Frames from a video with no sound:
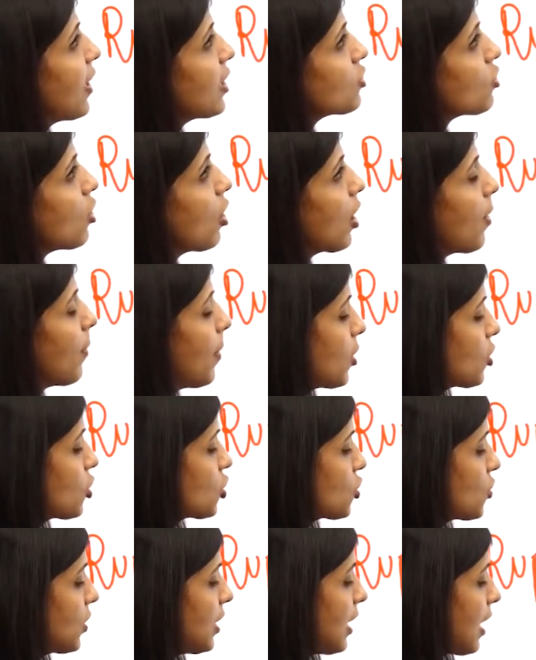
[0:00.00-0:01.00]
I talk about
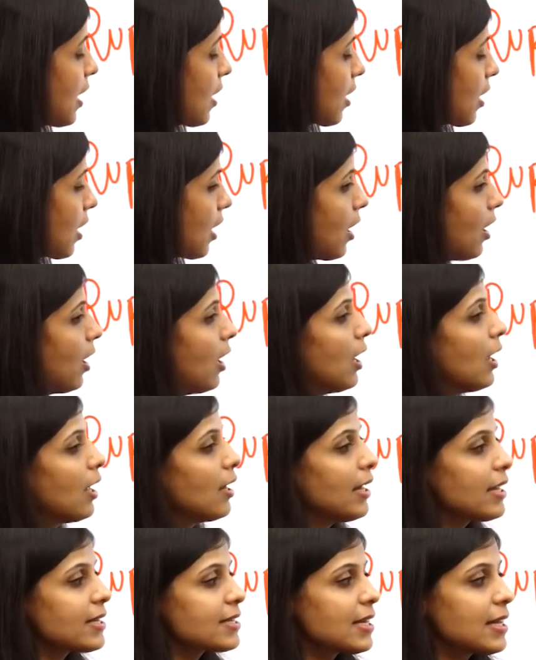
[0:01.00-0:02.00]
Sri Lanka,
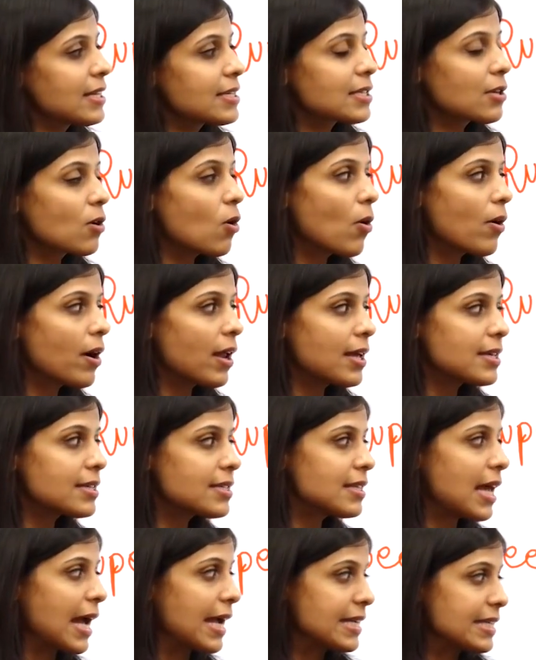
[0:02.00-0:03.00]
let's say score is
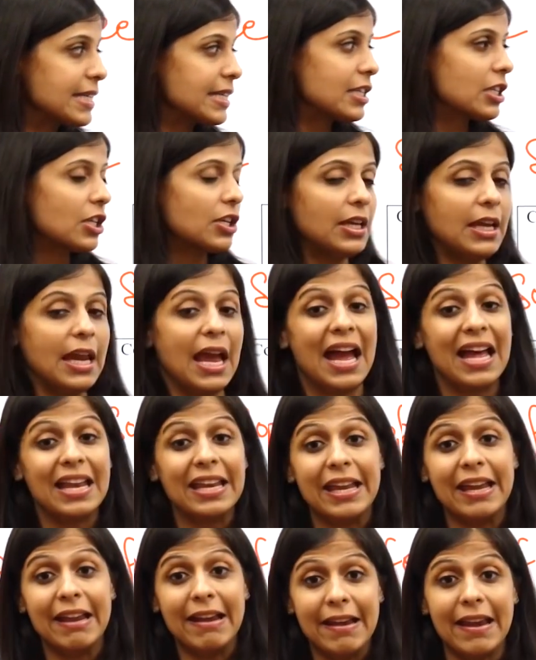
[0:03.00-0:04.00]
93
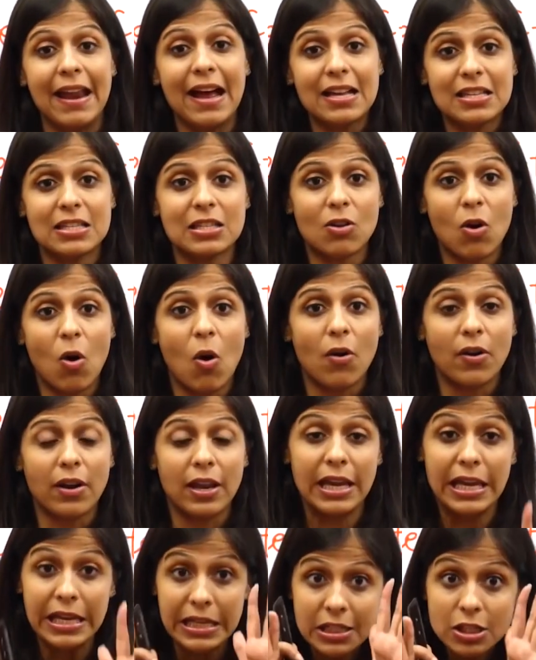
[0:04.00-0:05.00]
and India's score
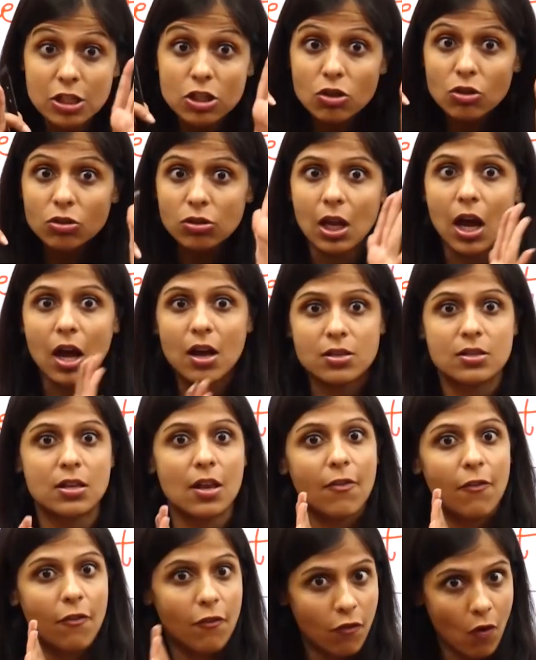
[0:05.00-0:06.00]
in
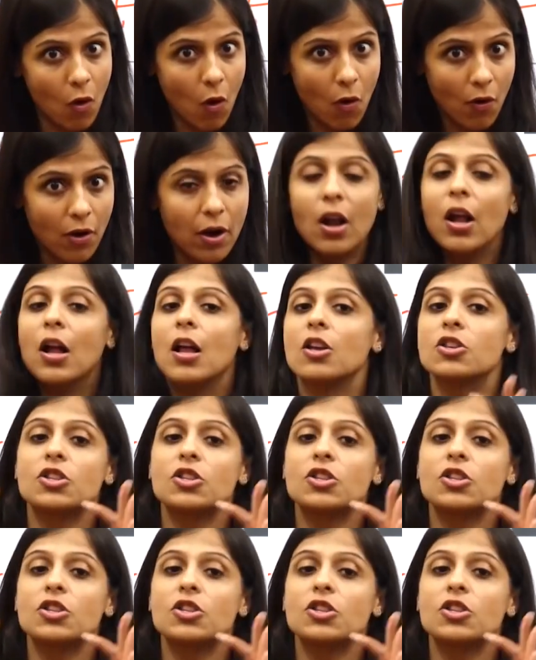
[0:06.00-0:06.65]
2004.